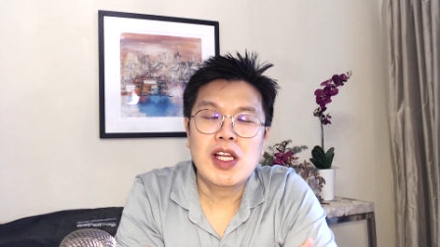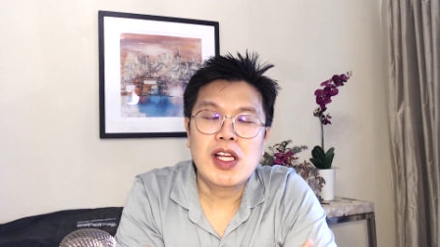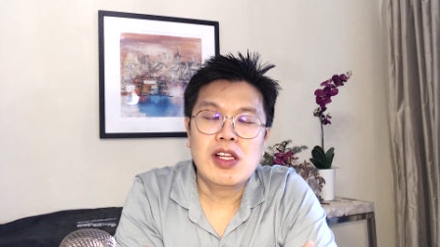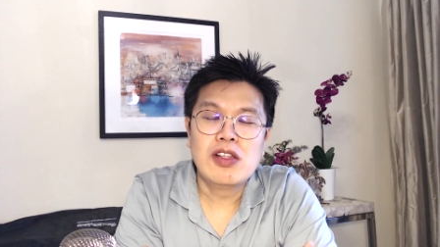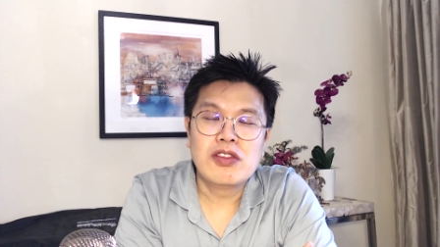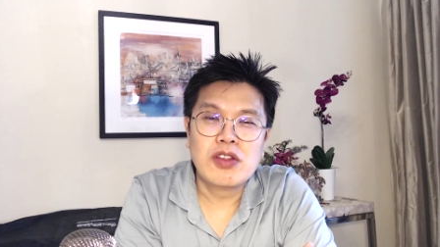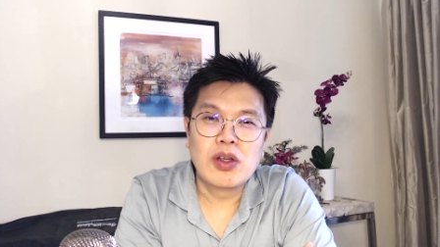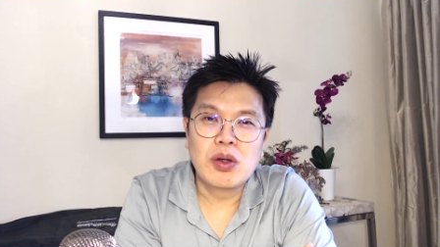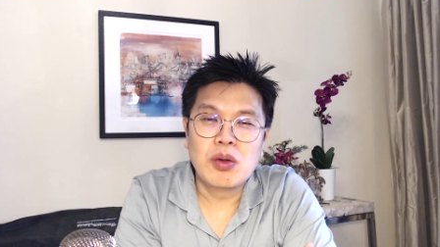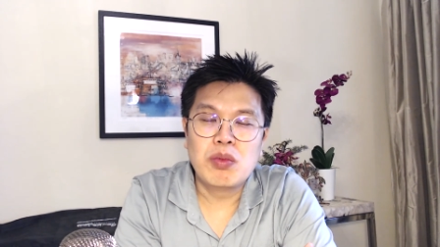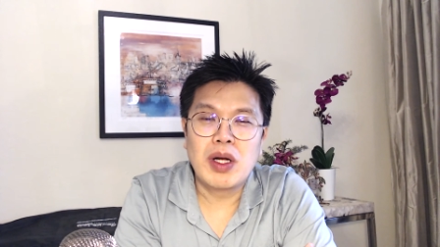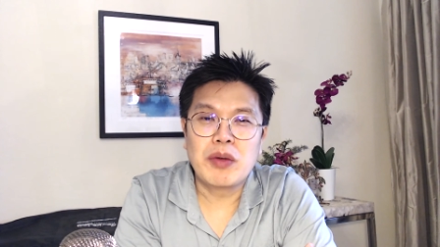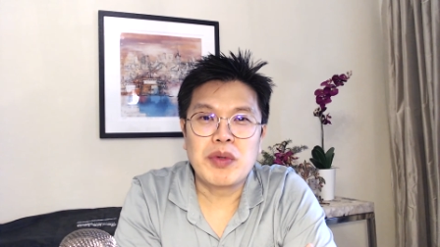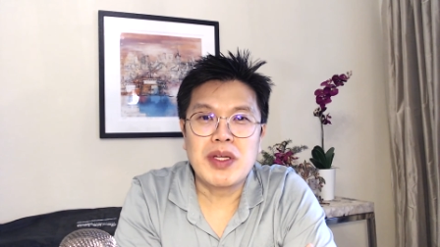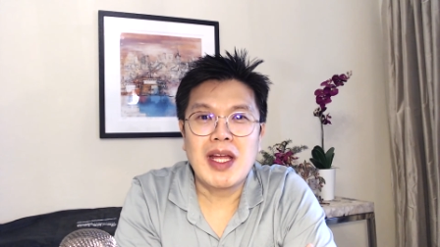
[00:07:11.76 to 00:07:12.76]
So
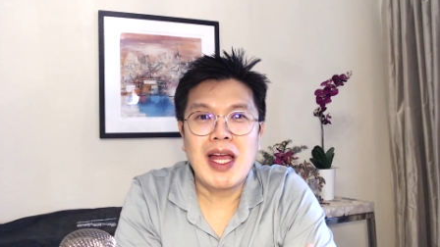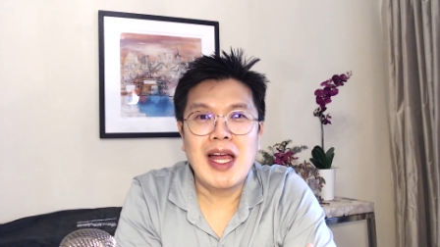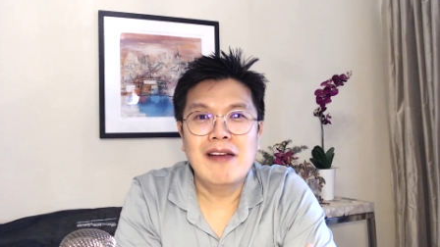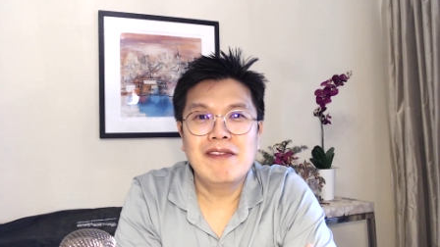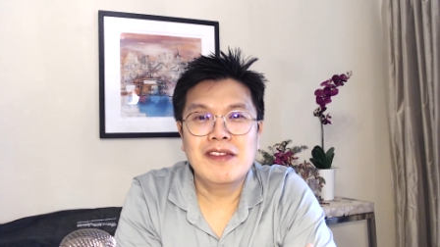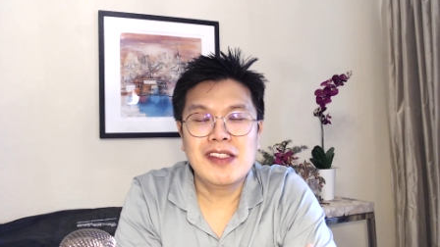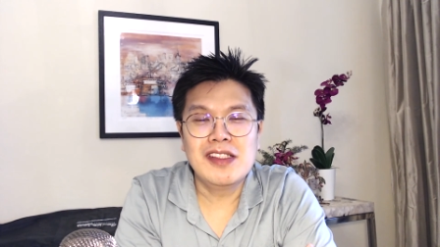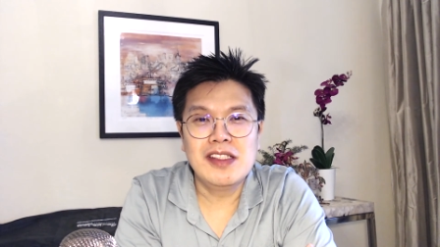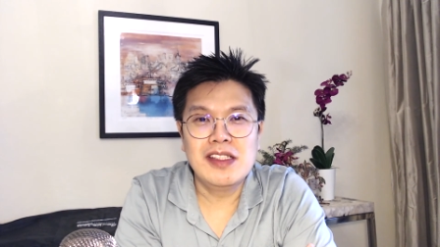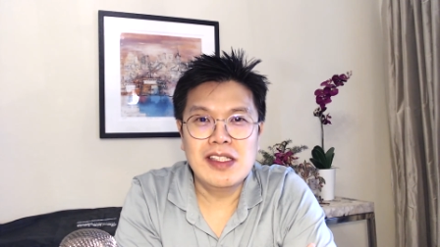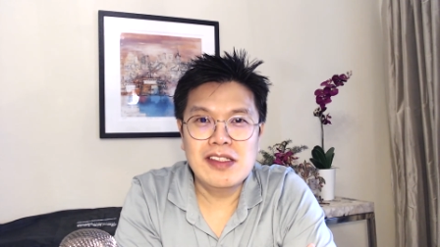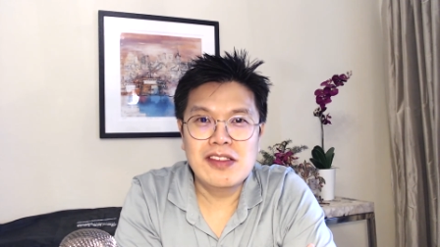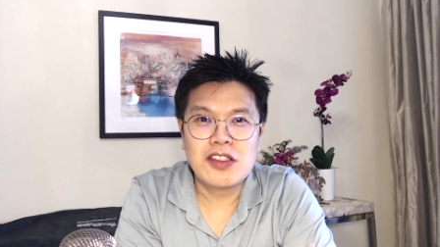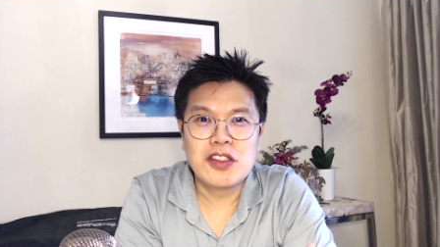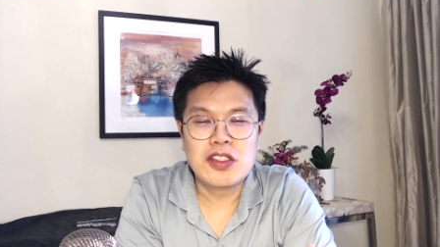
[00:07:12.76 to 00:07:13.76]
what we have
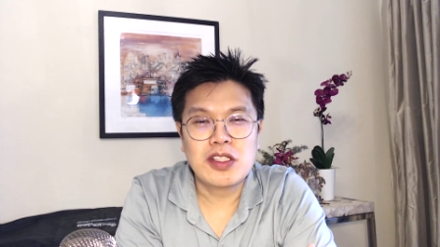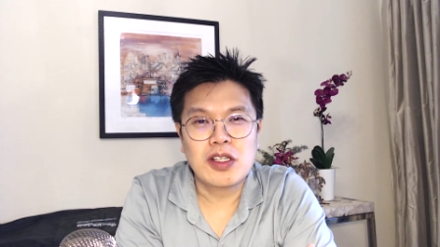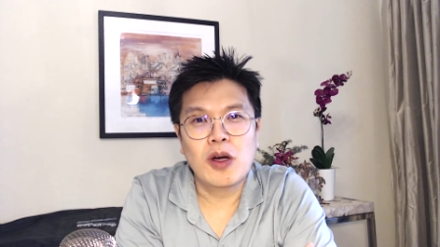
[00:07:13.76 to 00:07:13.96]
is